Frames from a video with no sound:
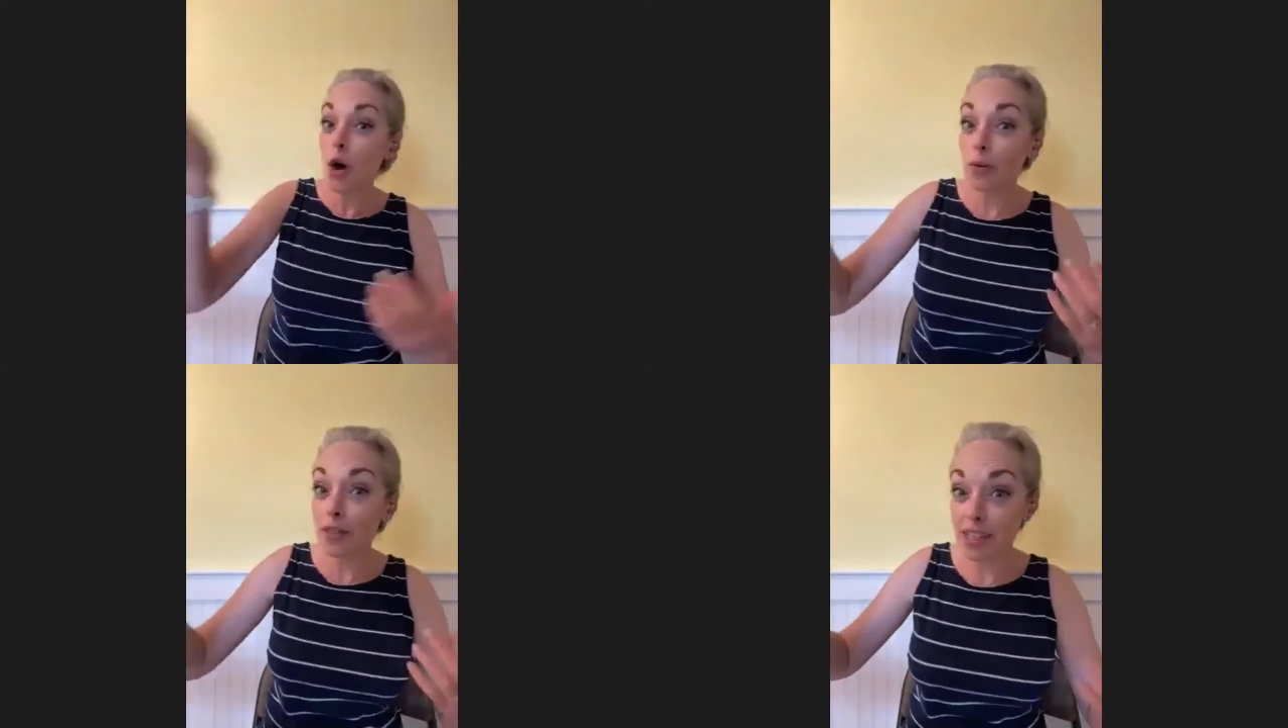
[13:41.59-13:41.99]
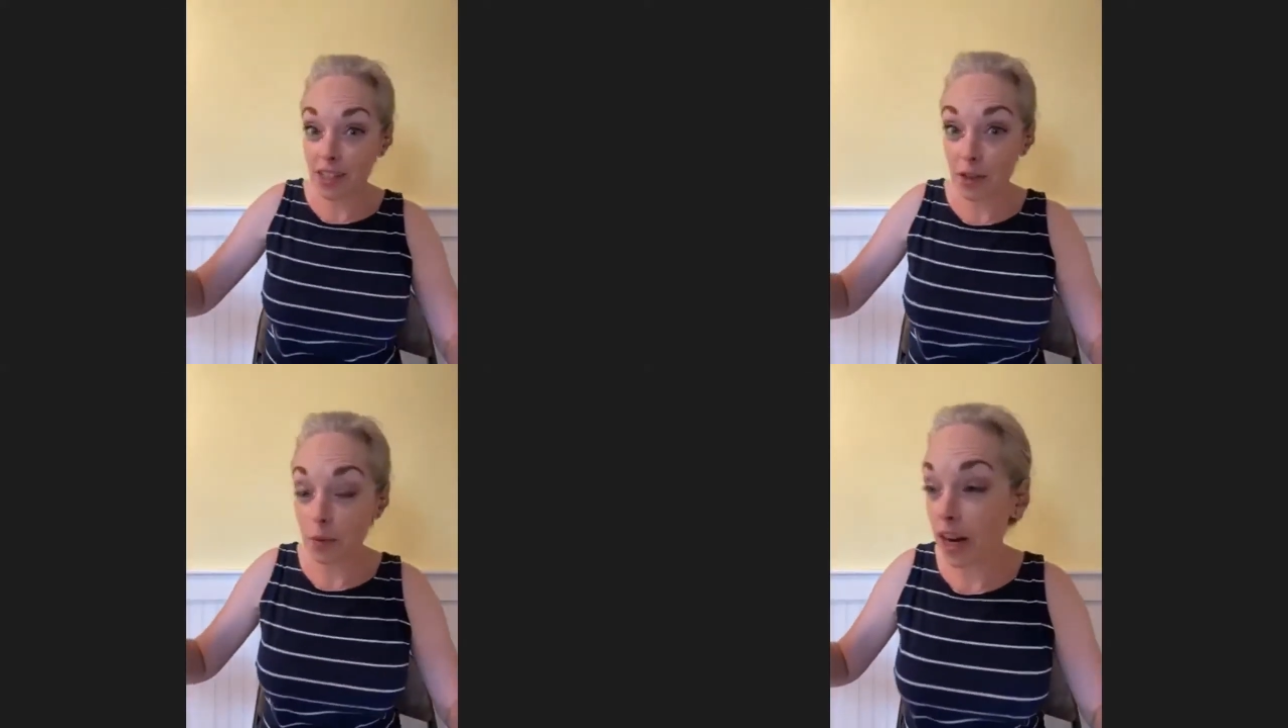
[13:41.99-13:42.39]
Like,
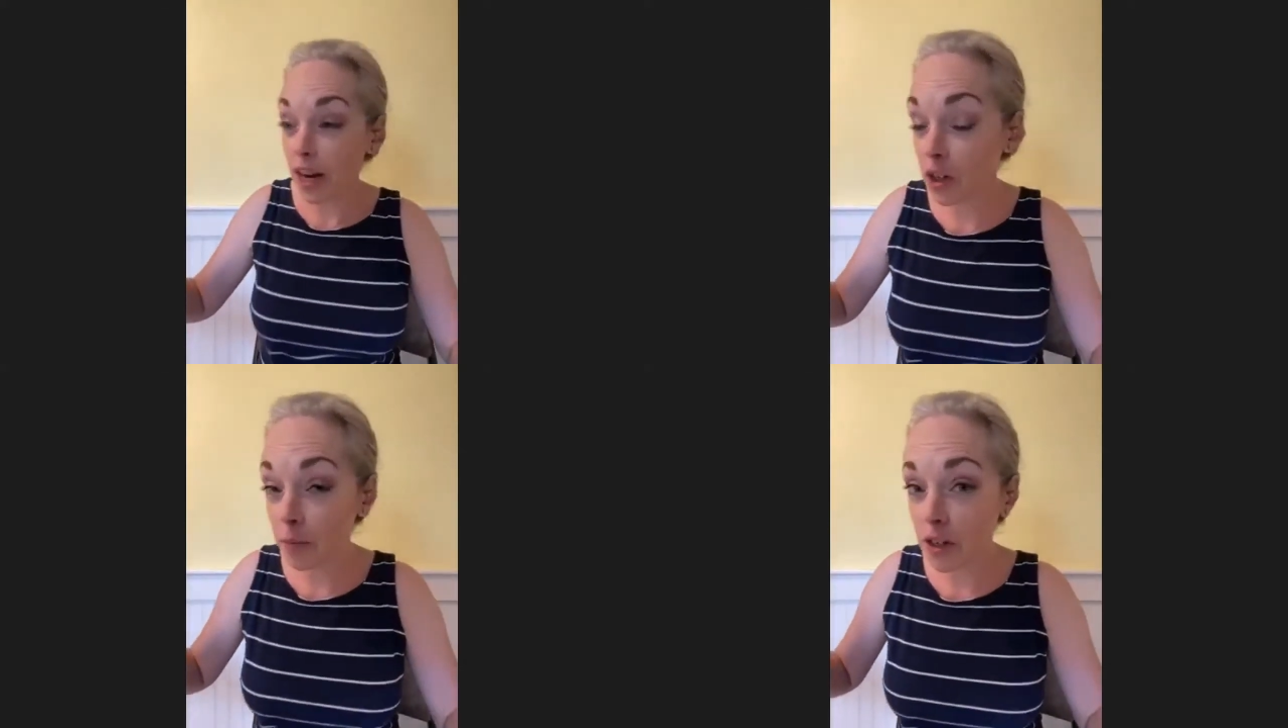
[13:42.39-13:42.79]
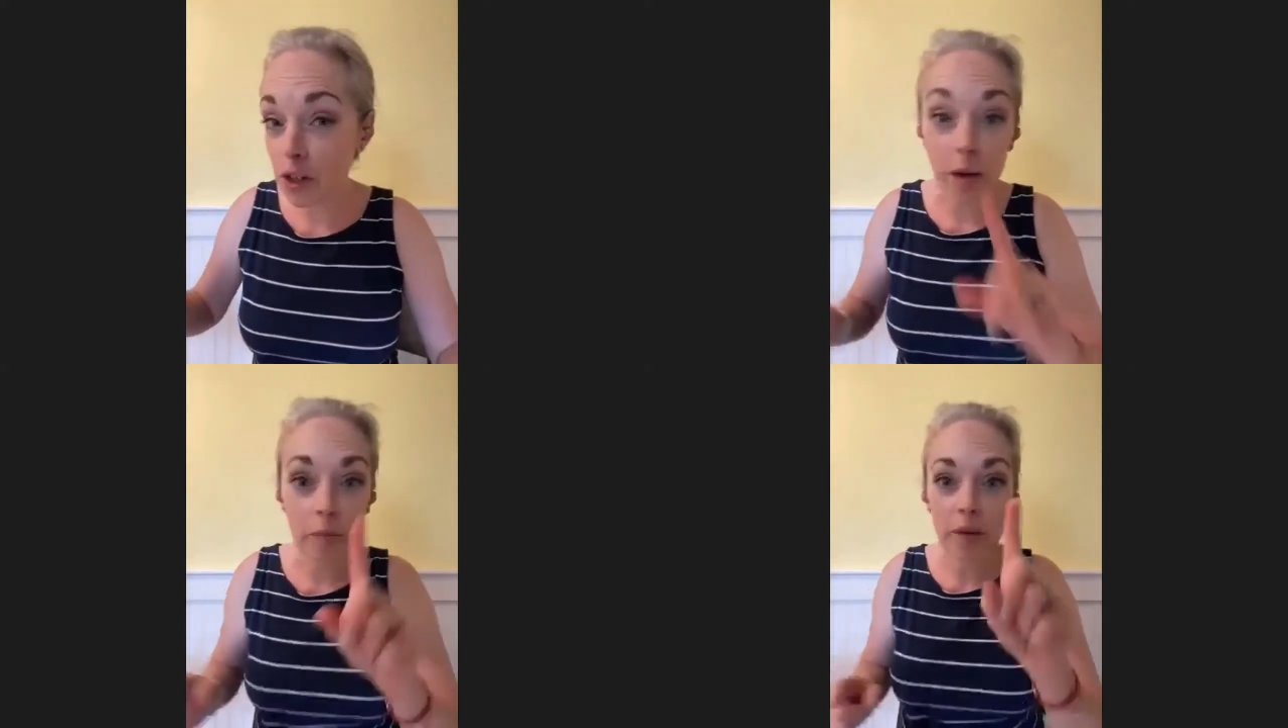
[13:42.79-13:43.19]
oh, this is what
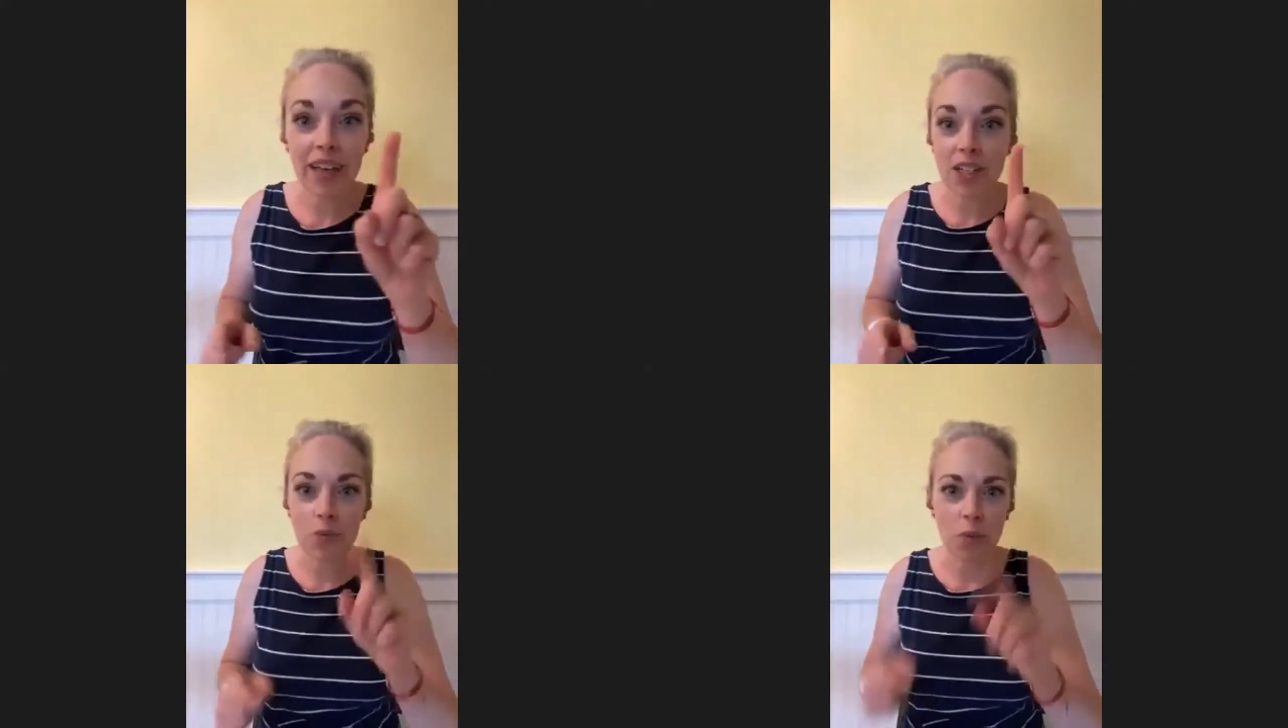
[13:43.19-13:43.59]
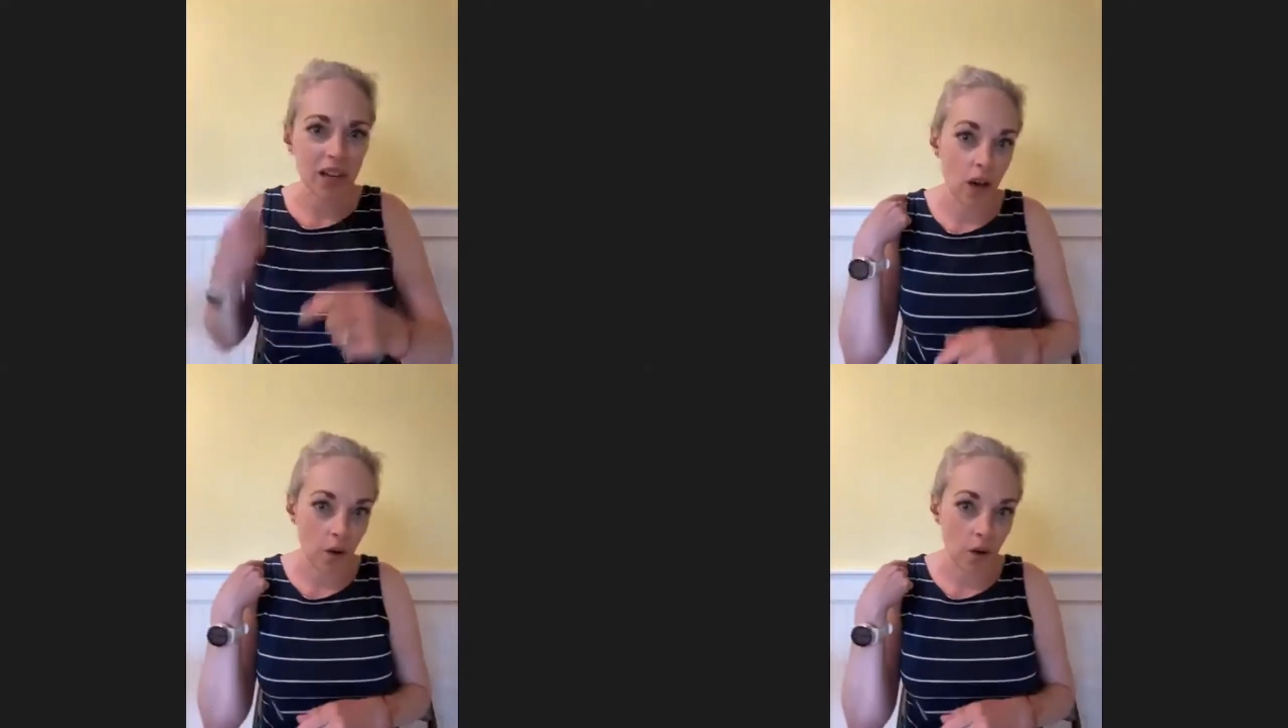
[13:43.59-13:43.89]
I should be doing. But guess what?